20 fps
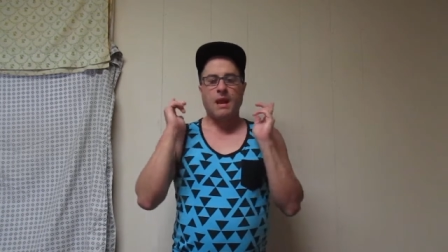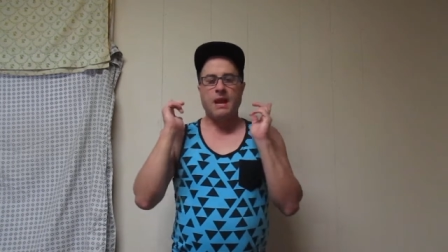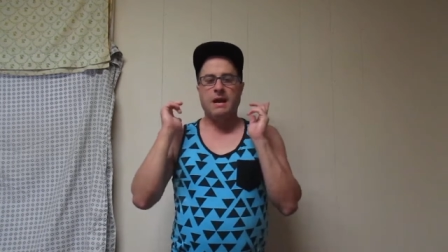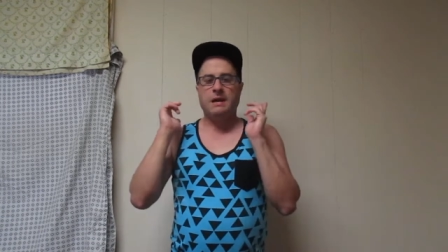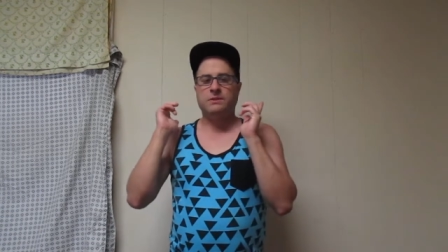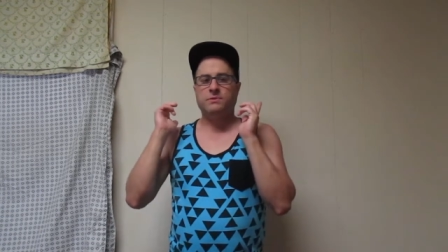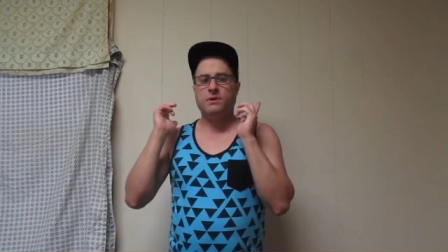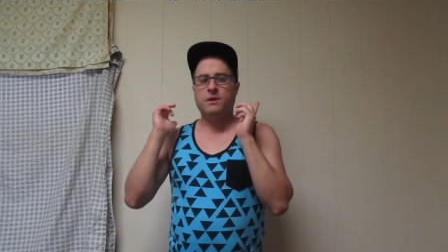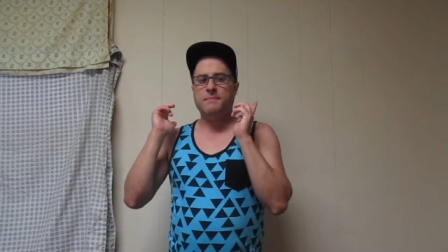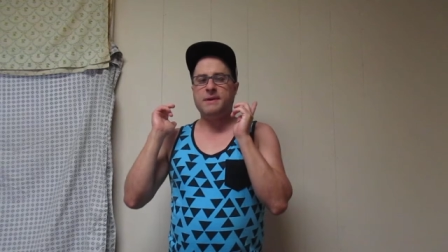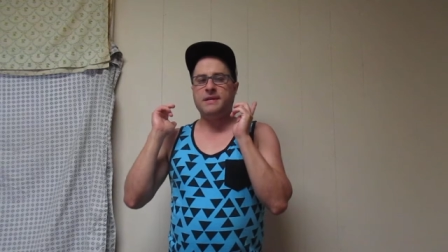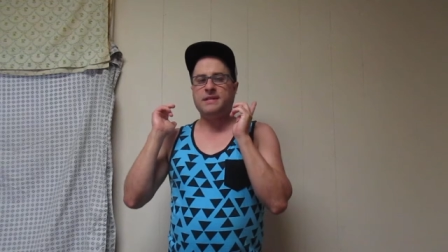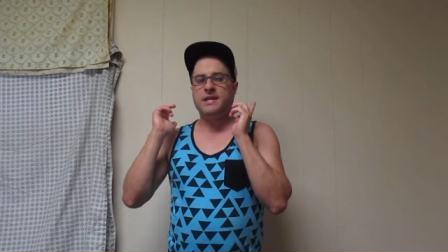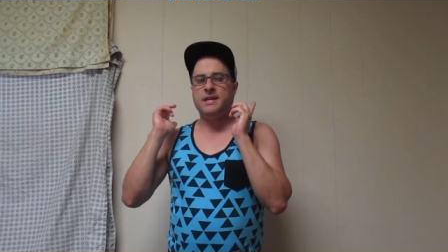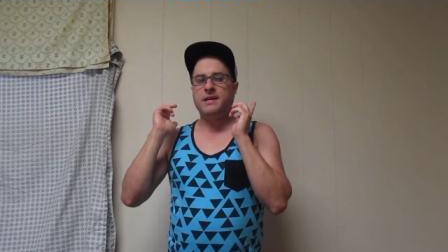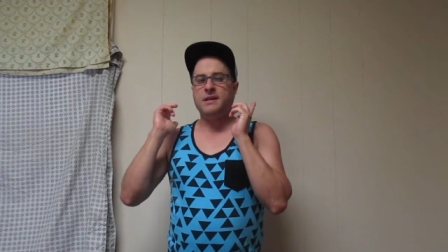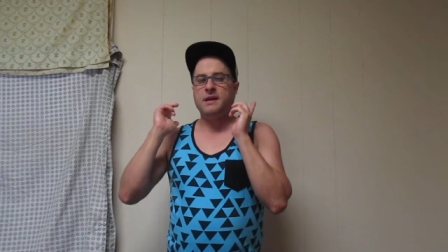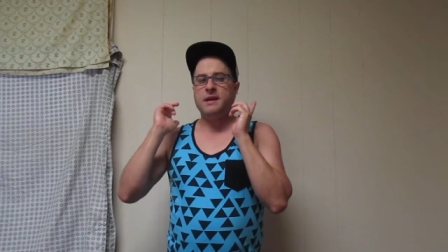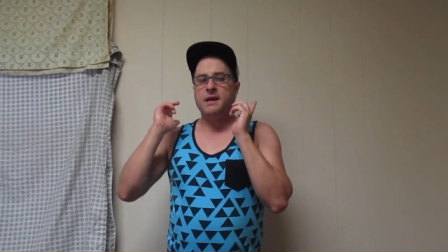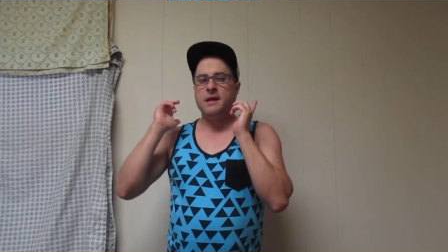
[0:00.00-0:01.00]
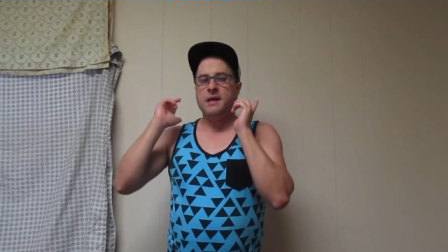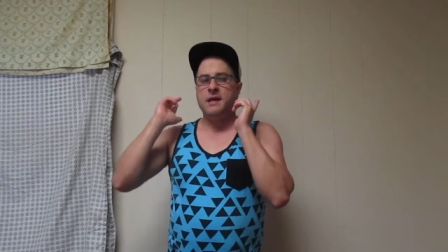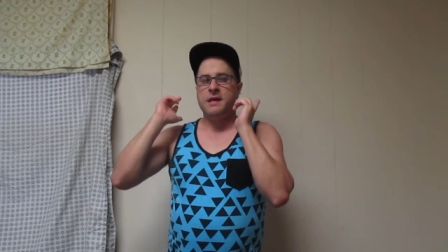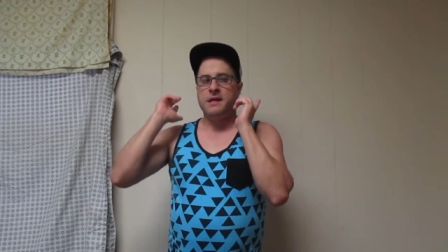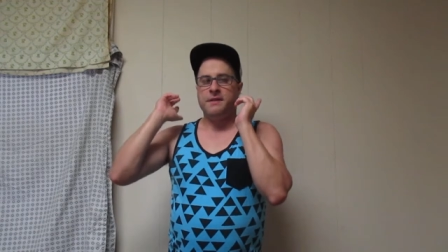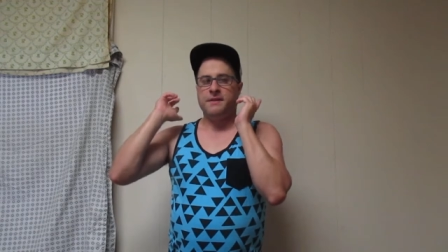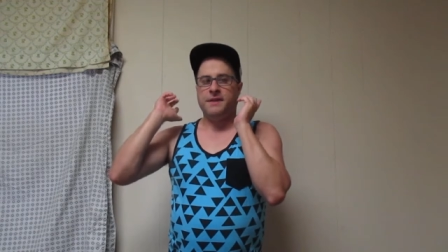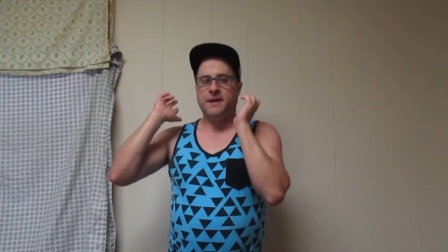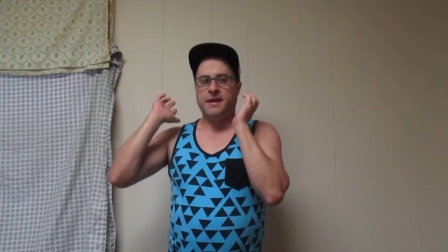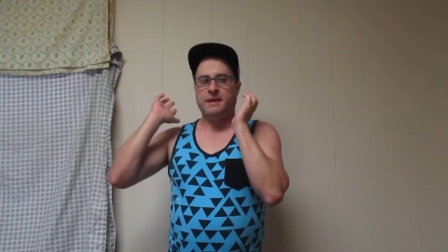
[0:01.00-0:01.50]
just want to mention
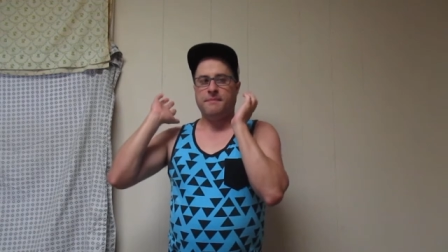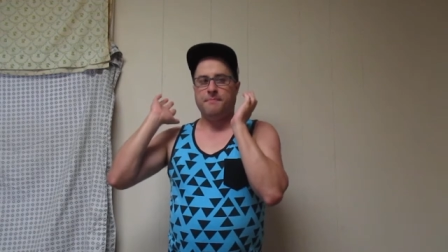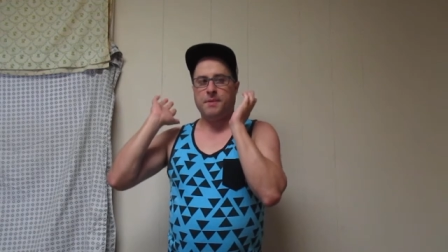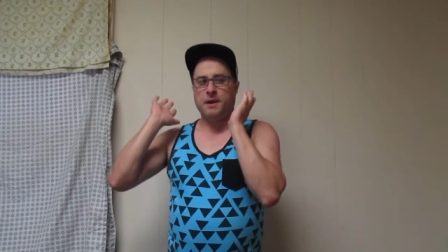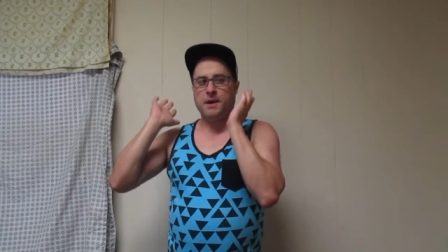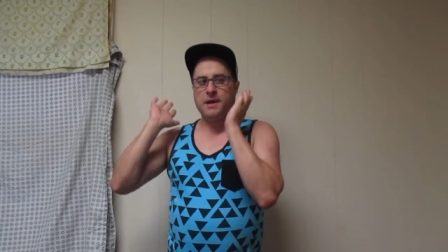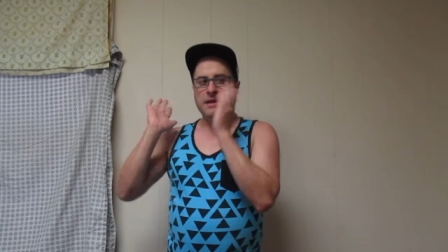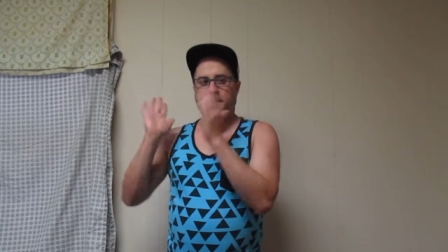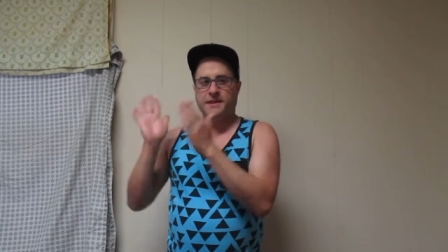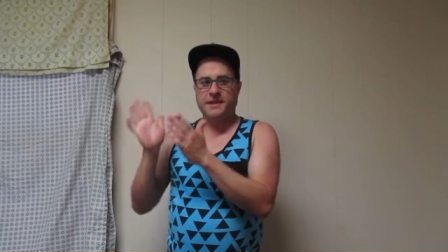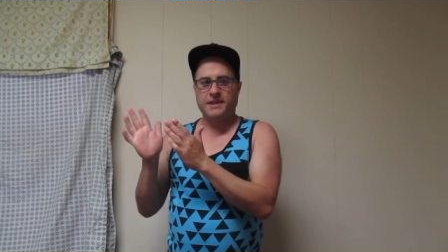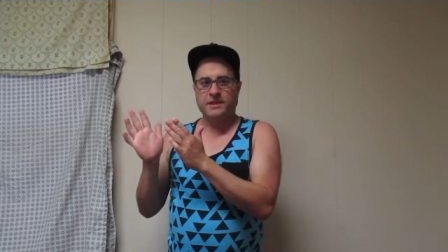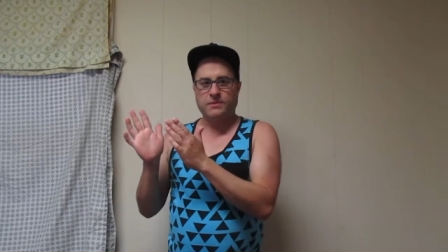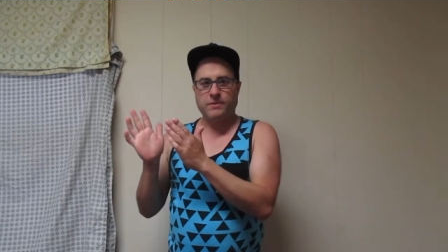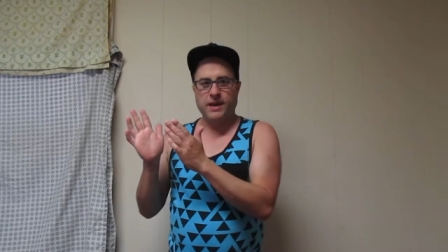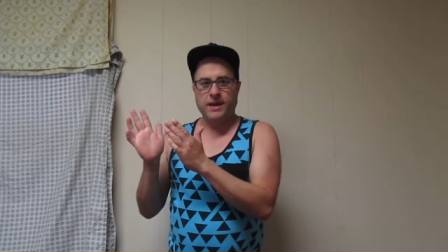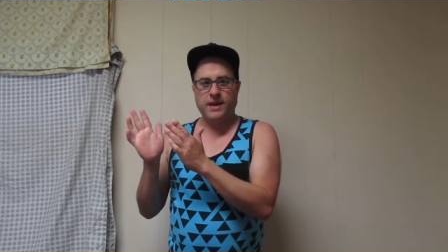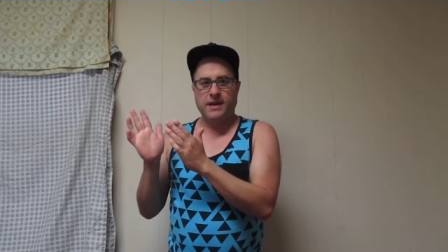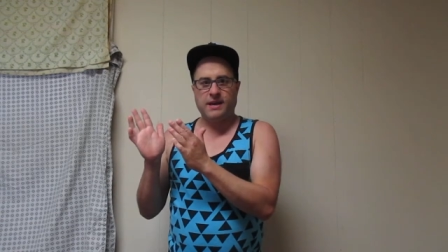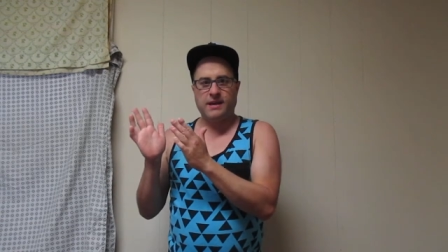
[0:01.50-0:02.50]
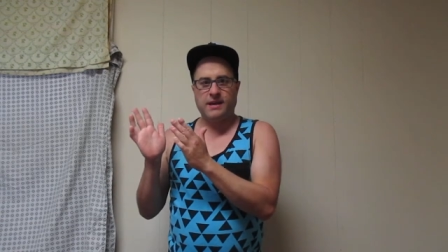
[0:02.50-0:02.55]
that probably this week